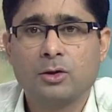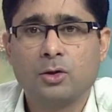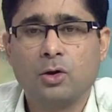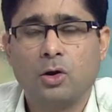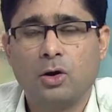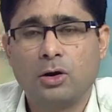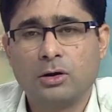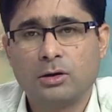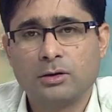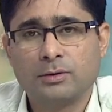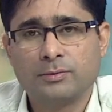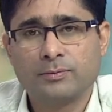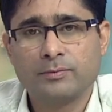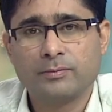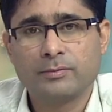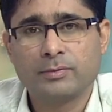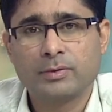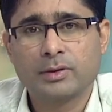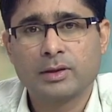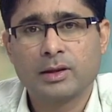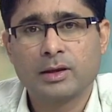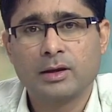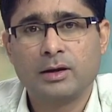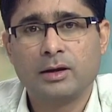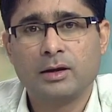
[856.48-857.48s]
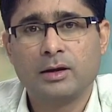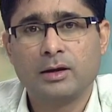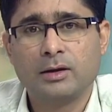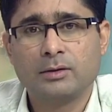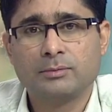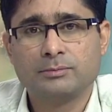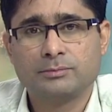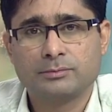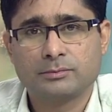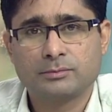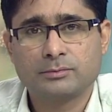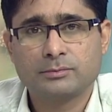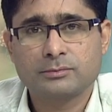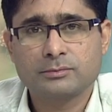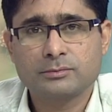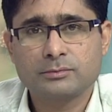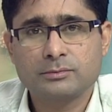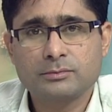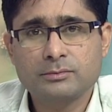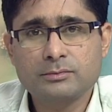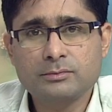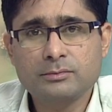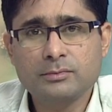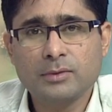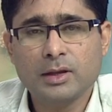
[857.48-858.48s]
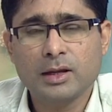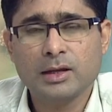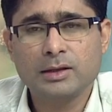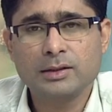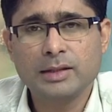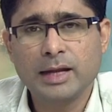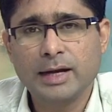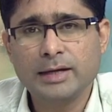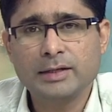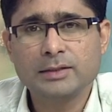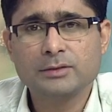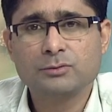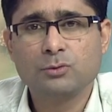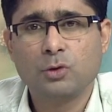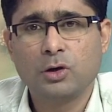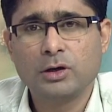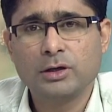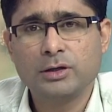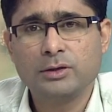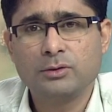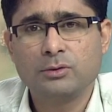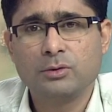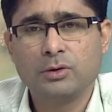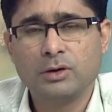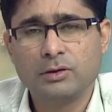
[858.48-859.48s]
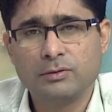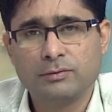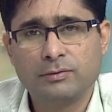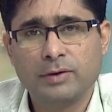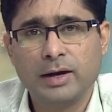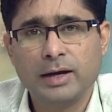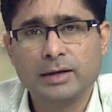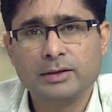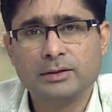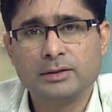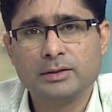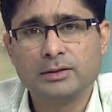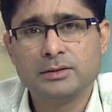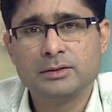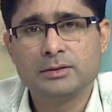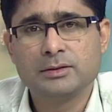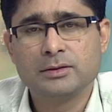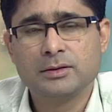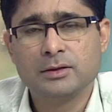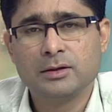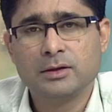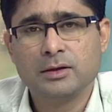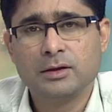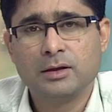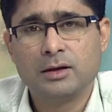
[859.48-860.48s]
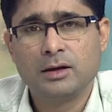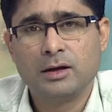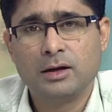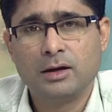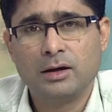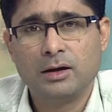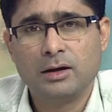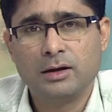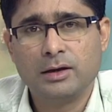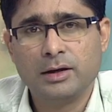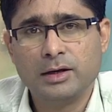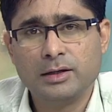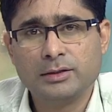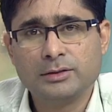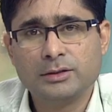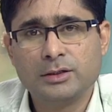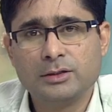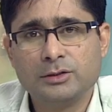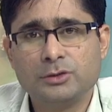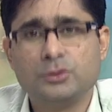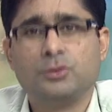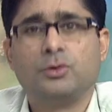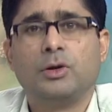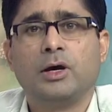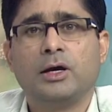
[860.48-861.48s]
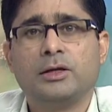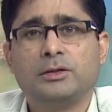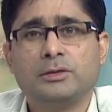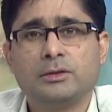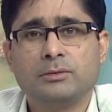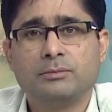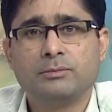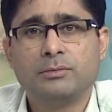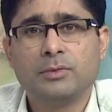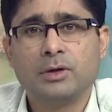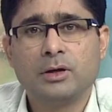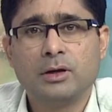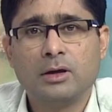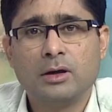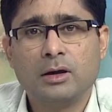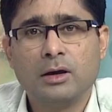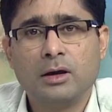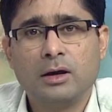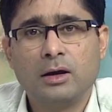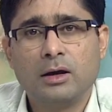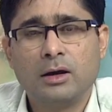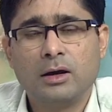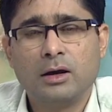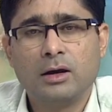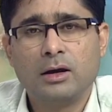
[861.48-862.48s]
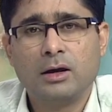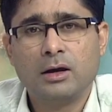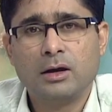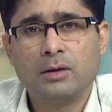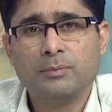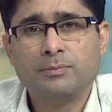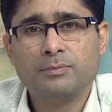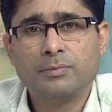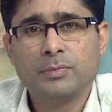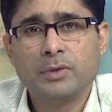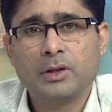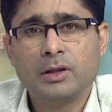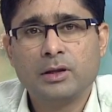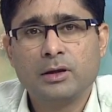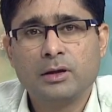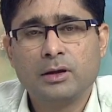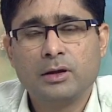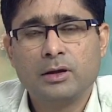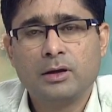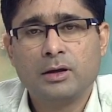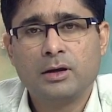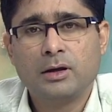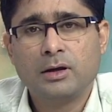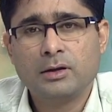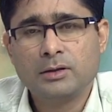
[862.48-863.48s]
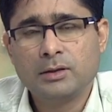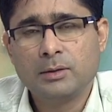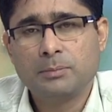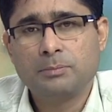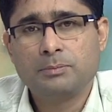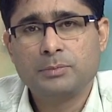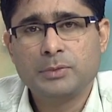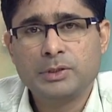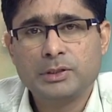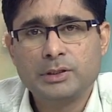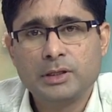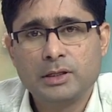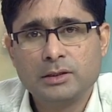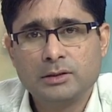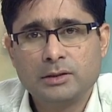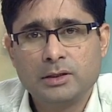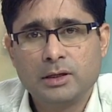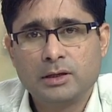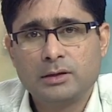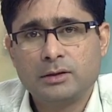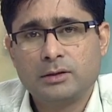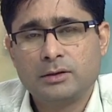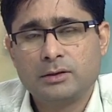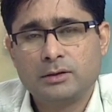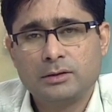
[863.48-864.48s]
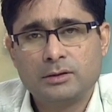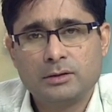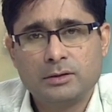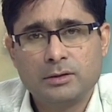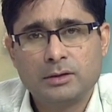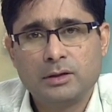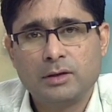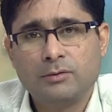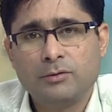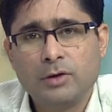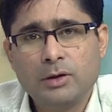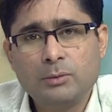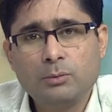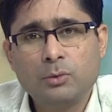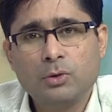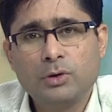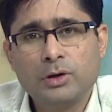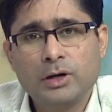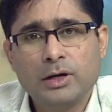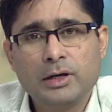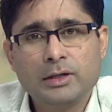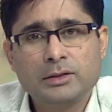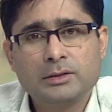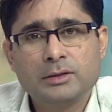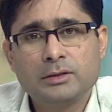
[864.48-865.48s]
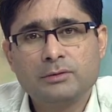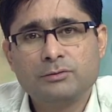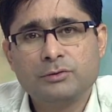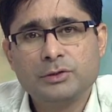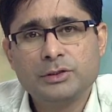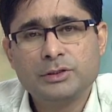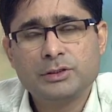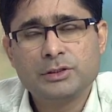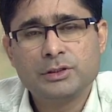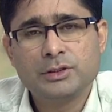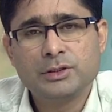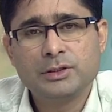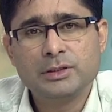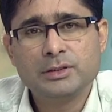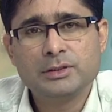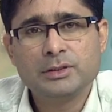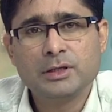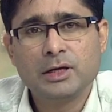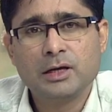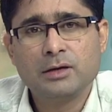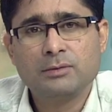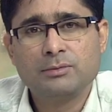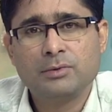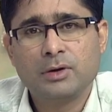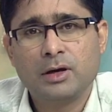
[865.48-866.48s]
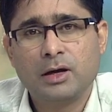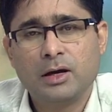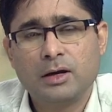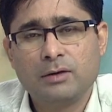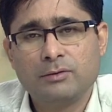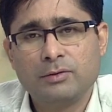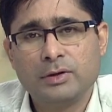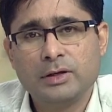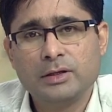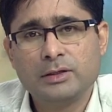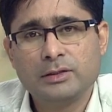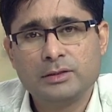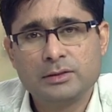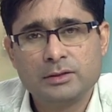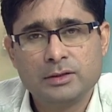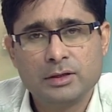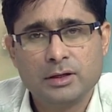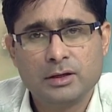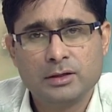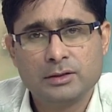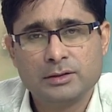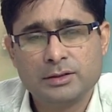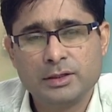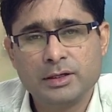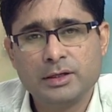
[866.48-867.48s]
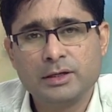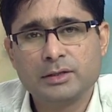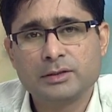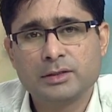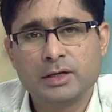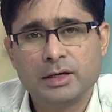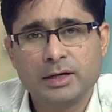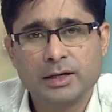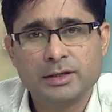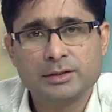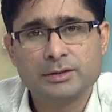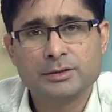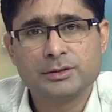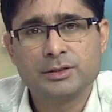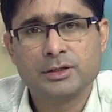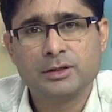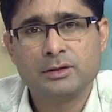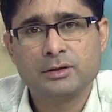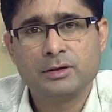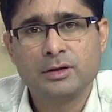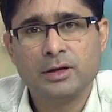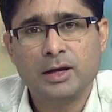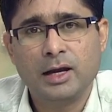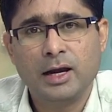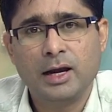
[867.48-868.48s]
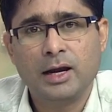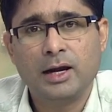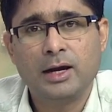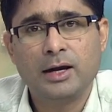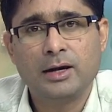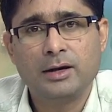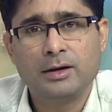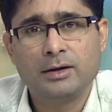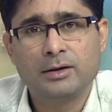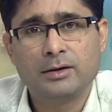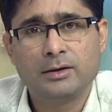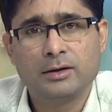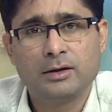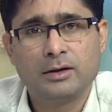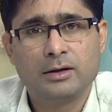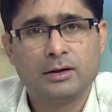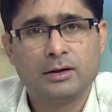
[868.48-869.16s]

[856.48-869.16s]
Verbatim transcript: God. Uh, that is what you know define this uh, religion, Judaism. Uh, the, the, the, the, one more religion which deserve our very serious attention and